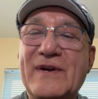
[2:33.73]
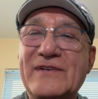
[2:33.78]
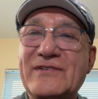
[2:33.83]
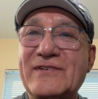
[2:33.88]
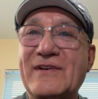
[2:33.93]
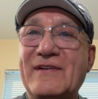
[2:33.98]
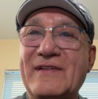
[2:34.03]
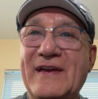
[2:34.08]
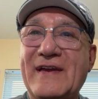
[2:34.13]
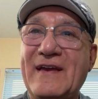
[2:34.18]

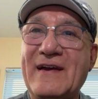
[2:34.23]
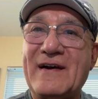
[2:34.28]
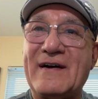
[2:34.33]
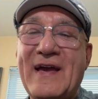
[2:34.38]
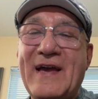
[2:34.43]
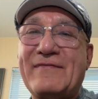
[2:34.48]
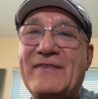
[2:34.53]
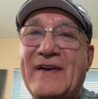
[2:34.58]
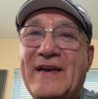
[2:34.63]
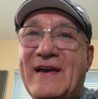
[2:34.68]
originally,
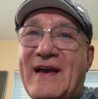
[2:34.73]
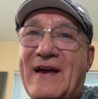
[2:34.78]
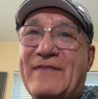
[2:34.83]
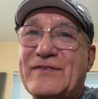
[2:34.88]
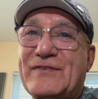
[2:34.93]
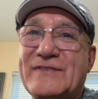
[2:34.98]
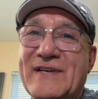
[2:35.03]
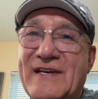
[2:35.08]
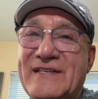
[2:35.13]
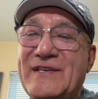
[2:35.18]
I have an
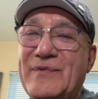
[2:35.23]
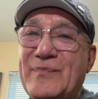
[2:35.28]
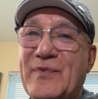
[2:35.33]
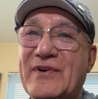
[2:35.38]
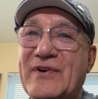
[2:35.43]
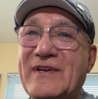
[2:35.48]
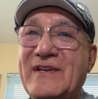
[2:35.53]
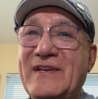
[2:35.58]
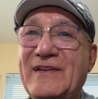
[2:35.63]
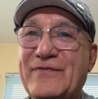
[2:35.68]
advertising
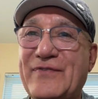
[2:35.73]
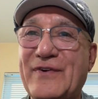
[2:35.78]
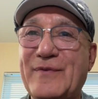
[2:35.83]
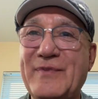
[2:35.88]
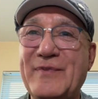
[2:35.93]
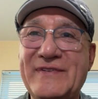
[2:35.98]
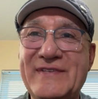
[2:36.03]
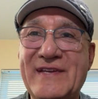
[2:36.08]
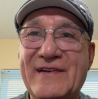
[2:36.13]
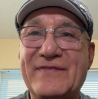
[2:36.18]
marketing
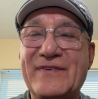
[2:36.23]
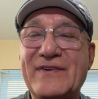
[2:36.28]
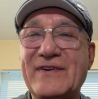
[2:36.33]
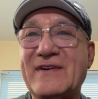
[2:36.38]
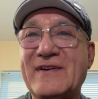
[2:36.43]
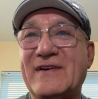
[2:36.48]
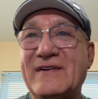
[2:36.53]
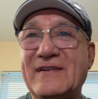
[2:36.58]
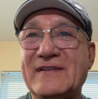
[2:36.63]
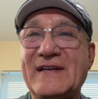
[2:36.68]
firm in Denver
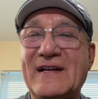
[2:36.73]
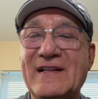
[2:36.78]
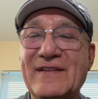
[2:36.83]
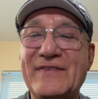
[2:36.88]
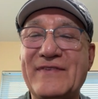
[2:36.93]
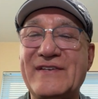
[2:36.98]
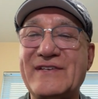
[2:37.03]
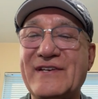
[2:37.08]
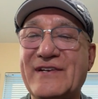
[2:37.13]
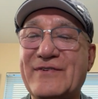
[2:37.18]
called
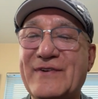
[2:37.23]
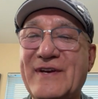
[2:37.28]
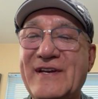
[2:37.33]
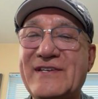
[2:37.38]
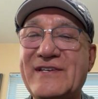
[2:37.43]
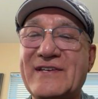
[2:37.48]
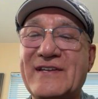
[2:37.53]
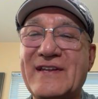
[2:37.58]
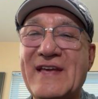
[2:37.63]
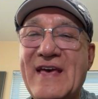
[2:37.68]
Elevation
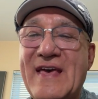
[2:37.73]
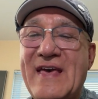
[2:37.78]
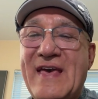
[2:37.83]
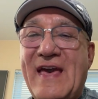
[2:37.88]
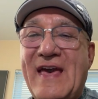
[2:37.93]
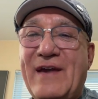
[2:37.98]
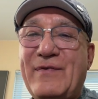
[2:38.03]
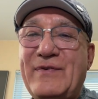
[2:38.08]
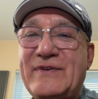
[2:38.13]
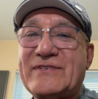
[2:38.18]
Creation,
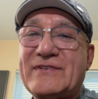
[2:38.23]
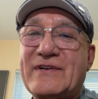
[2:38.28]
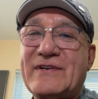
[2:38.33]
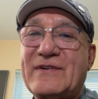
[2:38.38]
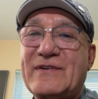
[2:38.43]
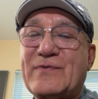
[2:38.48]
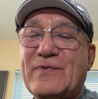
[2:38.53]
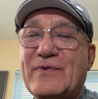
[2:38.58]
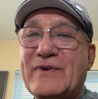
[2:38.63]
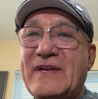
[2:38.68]
and we
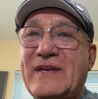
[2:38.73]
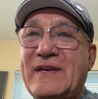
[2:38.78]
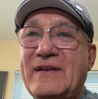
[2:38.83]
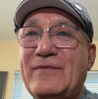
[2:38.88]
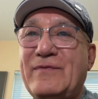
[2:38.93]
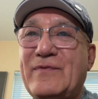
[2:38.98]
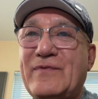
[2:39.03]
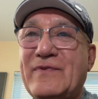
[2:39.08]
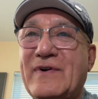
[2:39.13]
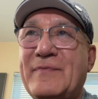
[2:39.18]
started
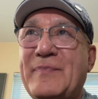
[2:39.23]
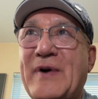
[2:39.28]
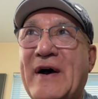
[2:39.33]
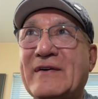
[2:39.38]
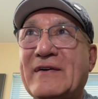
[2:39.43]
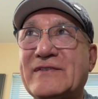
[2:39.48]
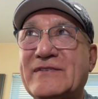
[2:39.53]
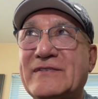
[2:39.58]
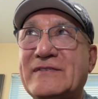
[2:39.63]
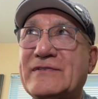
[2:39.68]
working
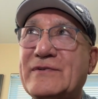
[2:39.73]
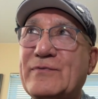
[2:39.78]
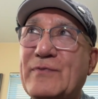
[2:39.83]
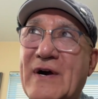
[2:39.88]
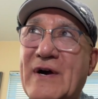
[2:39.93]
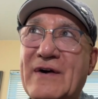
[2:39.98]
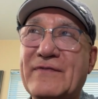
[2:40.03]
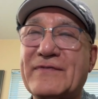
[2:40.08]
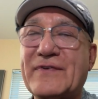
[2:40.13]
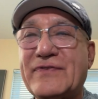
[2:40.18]
about
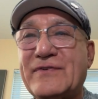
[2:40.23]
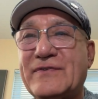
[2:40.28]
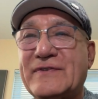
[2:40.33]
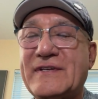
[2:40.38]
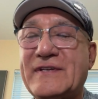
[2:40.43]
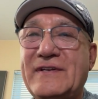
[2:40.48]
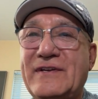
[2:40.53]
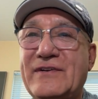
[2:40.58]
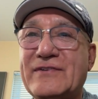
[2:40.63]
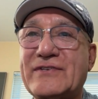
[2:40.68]
12 or
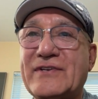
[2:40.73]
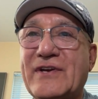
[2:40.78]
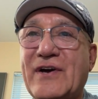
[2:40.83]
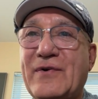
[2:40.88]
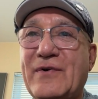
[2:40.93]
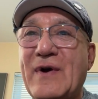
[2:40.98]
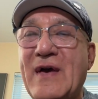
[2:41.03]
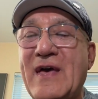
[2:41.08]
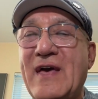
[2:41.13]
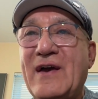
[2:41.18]
13 years
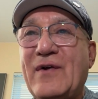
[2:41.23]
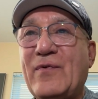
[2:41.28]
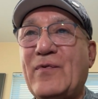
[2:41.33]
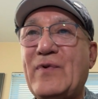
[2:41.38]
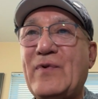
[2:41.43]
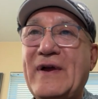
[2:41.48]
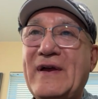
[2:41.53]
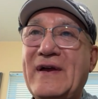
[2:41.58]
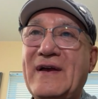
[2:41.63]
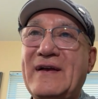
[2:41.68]
ago
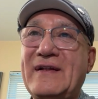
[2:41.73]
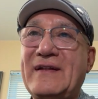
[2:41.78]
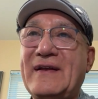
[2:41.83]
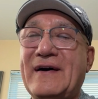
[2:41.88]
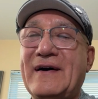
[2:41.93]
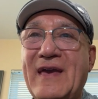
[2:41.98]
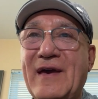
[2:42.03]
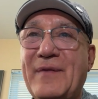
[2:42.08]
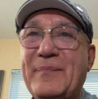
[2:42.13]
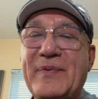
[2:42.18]
when
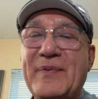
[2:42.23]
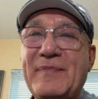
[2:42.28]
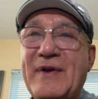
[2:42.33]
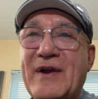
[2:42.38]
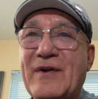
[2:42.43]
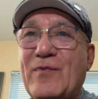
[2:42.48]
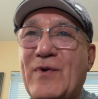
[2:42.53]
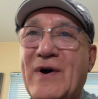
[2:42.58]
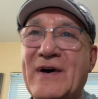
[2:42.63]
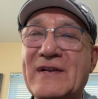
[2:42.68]
hemp and
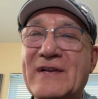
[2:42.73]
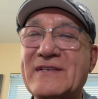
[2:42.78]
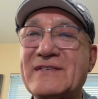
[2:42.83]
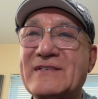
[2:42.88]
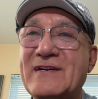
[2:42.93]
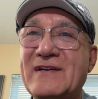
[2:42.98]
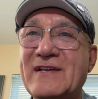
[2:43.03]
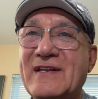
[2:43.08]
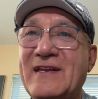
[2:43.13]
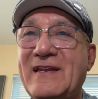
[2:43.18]
marijuana
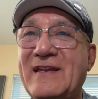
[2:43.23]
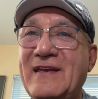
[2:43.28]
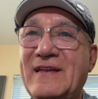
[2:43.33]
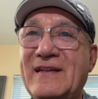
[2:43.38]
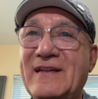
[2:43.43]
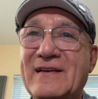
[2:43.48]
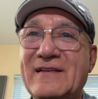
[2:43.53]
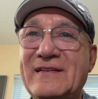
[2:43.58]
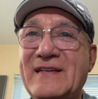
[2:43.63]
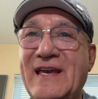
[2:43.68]
started
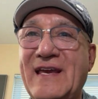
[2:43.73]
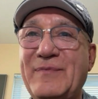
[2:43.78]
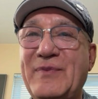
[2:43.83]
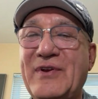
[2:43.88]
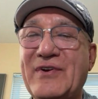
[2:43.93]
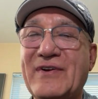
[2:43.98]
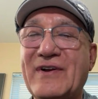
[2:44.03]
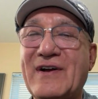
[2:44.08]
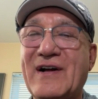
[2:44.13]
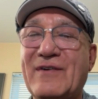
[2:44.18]
getting a name
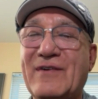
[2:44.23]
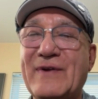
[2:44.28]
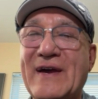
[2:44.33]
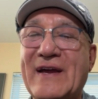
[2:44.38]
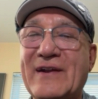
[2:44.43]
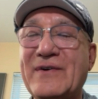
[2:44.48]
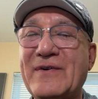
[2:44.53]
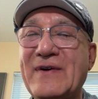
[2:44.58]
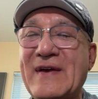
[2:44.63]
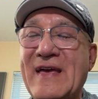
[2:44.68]
here in
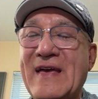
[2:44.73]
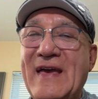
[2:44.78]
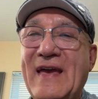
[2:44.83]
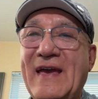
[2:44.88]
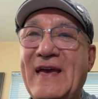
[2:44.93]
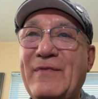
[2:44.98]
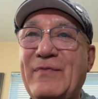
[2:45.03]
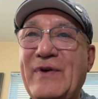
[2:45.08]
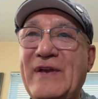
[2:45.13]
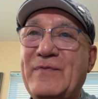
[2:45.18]
Colorado,
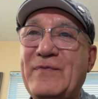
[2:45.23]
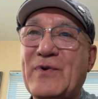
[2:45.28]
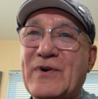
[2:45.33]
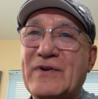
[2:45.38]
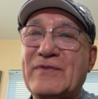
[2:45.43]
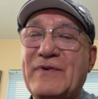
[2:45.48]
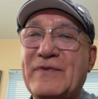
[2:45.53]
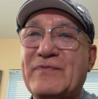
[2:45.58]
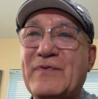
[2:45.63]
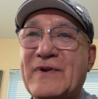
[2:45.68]
and we
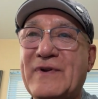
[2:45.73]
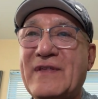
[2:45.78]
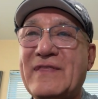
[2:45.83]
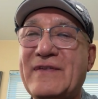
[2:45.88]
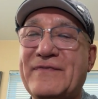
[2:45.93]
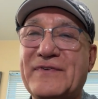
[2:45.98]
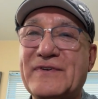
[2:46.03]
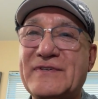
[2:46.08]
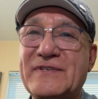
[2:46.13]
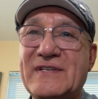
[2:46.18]
worked with one of
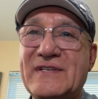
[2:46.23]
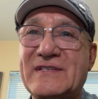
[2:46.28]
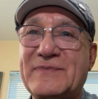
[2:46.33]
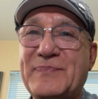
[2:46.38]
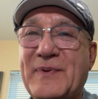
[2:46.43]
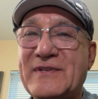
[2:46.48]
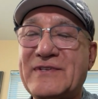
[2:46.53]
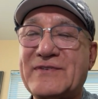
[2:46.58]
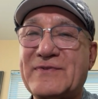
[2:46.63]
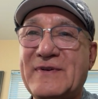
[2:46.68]
the first
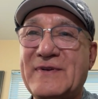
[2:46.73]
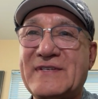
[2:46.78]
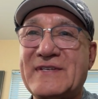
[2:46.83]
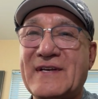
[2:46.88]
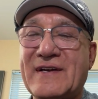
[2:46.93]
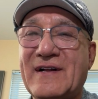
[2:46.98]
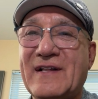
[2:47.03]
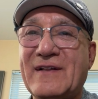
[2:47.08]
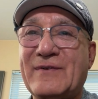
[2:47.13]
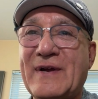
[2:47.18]
dispensaries
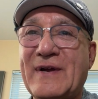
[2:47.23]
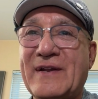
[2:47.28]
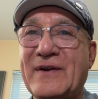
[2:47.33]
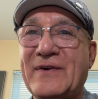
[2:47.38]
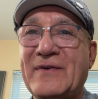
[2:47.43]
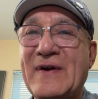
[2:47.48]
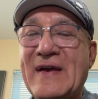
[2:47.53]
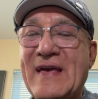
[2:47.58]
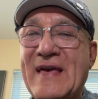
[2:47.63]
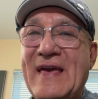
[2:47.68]
in
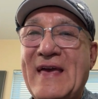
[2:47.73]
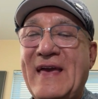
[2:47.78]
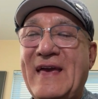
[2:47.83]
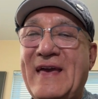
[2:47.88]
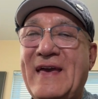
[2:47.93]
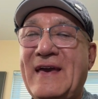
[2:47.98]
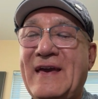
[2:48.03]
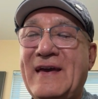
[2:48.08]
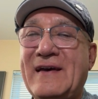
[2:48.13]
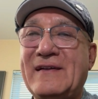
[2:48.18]
Colorado,
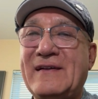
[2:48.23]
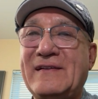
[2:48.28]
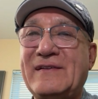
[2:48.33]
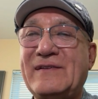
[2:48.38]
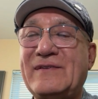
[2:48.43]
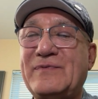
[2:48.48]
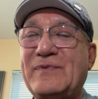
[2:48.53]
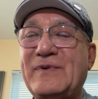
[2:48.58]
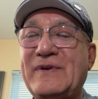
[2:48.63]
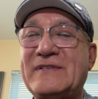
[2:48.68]

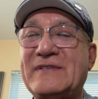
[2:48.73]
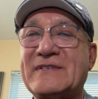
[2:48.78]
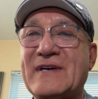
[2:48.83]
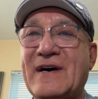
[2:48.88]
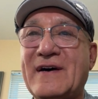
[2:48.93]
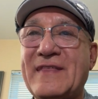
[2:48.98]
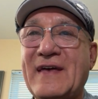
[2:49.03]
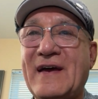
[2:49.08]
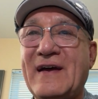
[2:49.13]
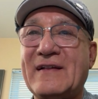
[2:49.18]
and we
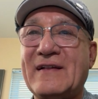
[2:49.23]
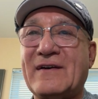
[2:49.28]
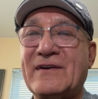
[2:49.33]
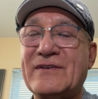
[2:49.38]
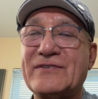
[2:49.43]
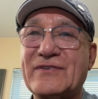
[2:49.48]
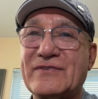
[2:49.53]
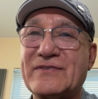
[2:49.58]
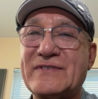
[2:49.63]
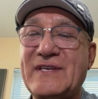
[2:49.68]
saw that
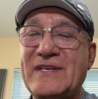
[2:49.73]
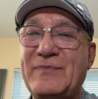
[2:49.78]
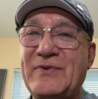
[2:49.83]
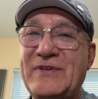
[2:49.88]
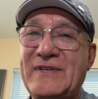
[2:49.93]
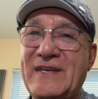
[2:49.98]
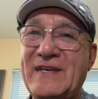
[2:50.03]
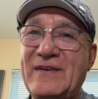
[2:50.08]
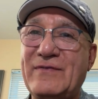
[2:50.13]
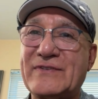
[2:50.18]
also
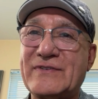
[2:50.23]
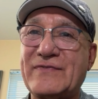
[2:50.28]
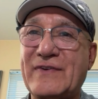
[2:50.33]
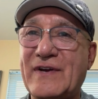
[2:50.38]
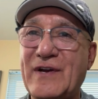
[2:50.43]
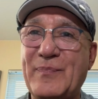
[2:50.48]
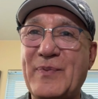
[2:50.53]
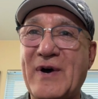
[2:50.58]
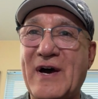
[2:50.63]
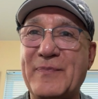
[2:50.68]
CBD was
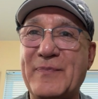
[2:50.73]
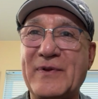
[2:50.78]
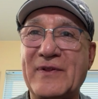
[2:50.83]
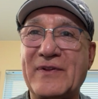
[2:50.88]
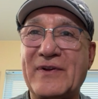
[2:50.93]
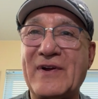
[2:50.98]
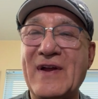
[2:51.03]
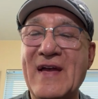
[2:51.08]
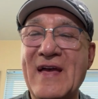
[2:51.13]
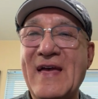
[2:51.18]
very
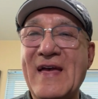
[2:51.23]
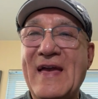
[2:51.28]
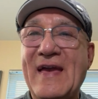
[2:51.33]
popular.